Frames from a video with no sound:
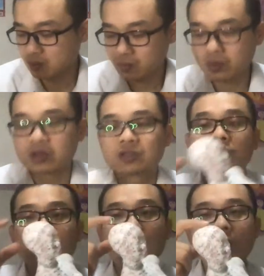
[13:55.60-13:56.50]
what is
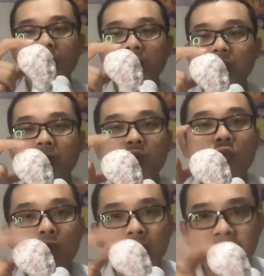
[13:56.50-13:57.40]
the top?
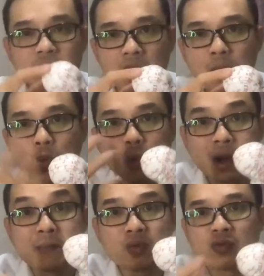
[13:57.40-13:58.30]
On the top,
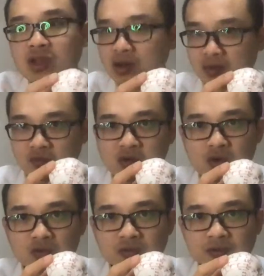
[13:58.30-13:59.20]
what meridian
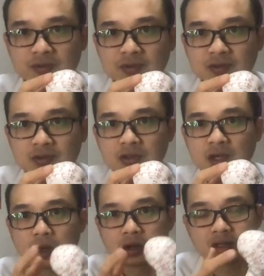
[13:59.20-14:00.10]
involved?
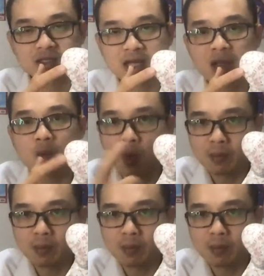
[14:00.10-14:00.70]
On the side, what